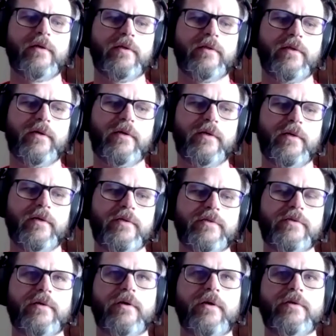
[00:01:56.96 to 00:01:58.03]
that
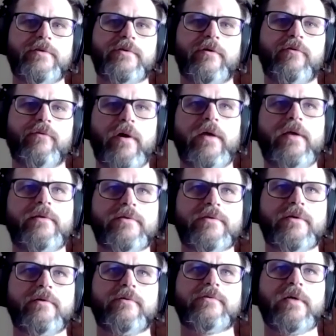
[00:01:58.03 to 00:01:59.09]
it's a great
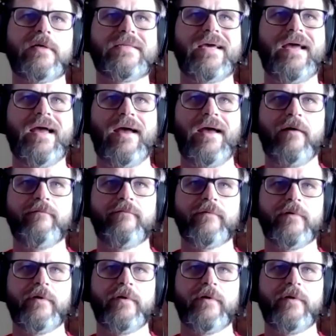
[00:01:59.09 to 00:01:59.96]
skill set to have. It